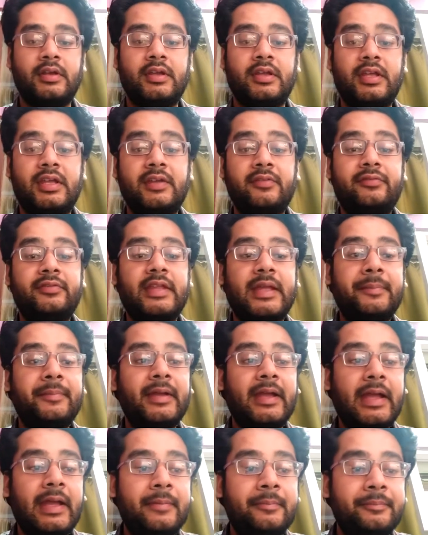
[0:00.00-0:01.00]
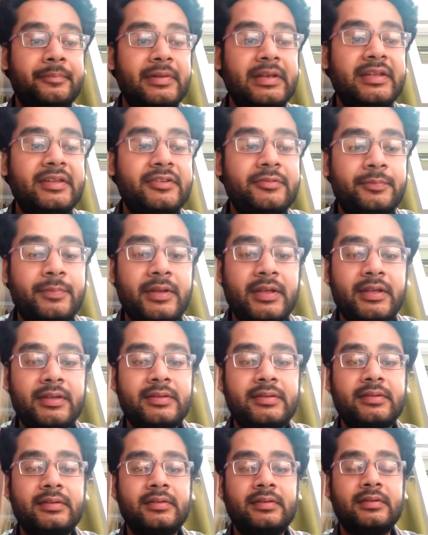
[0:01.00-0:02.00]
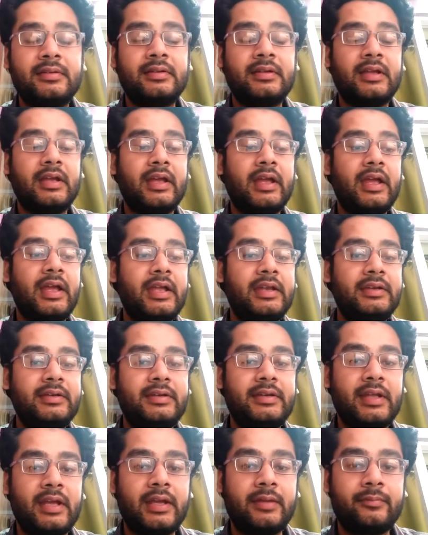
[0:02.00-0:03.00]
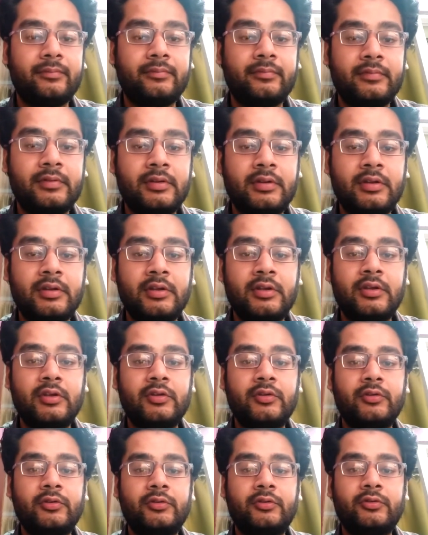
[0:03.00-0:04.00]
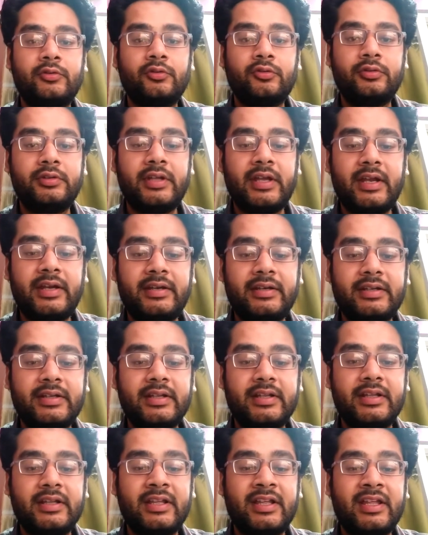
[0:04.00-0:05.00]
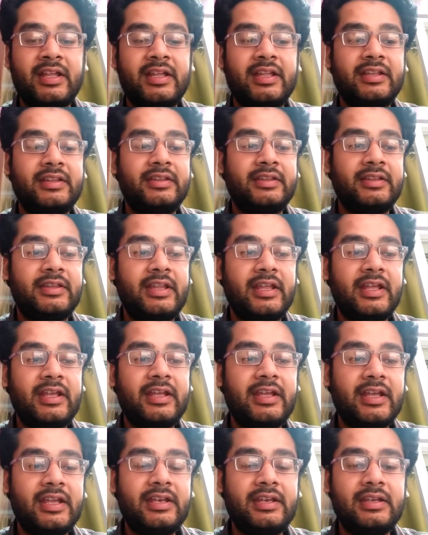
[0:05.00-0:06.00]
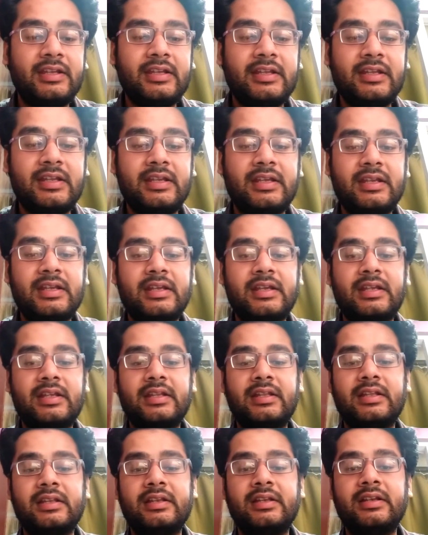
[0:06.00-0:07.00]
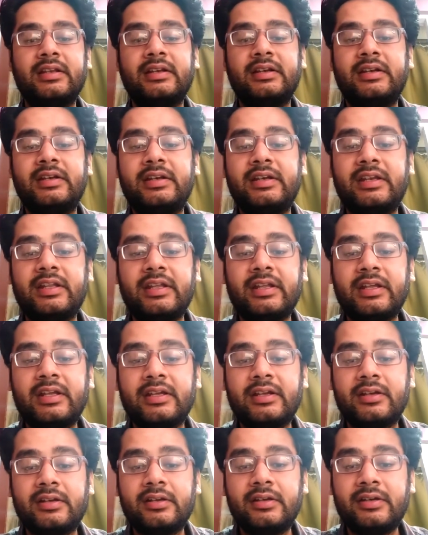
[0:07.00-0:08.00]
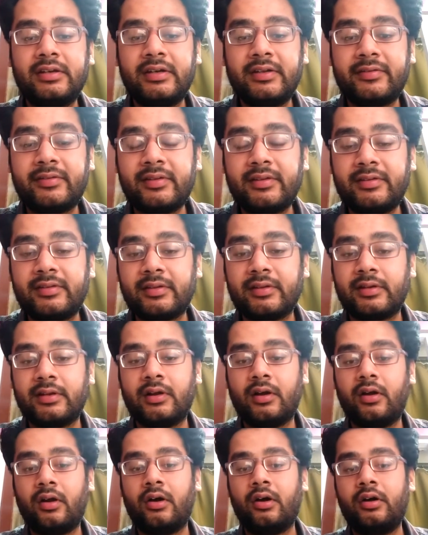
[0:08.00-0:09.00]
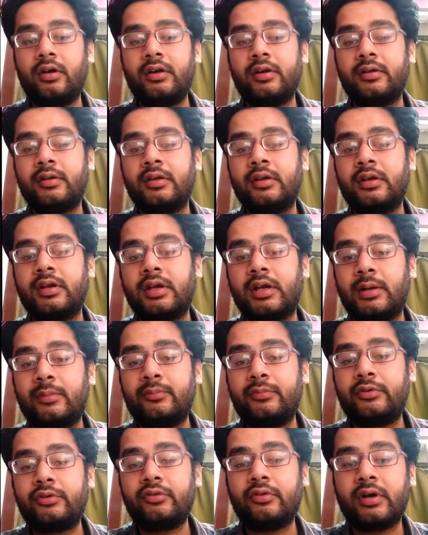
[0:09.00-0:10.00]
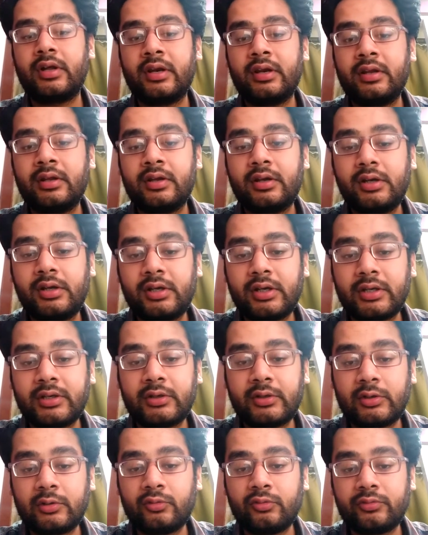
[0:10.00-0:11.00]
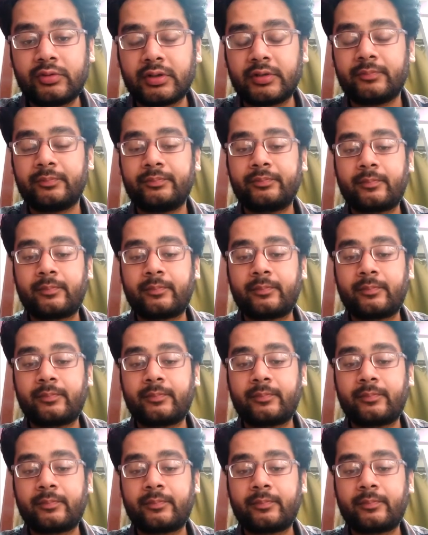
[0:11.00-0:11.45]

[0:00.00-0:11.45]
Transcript: Give them ample space and time so that they can take decision or come to a conclusion.